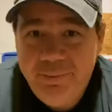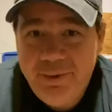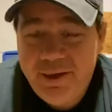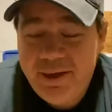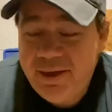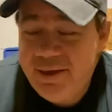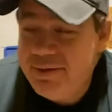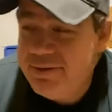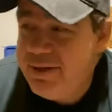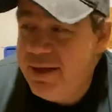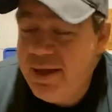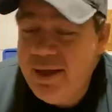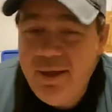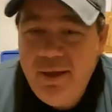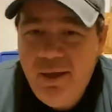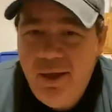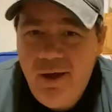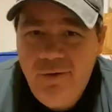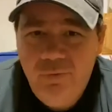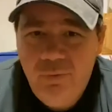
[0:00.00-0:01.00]
because
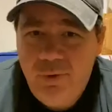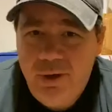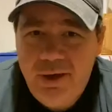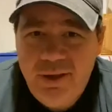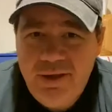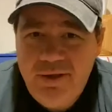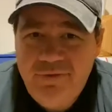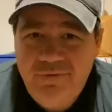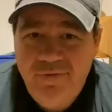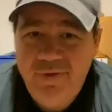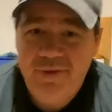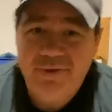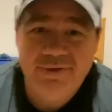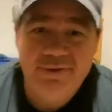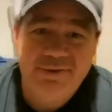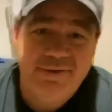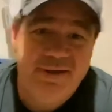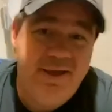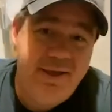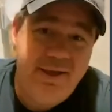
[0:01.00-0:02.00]
every one of these fields
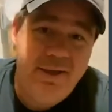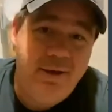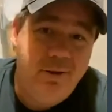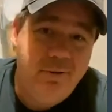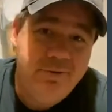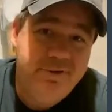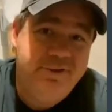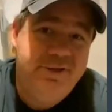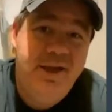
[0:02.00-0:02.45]
is like, you know,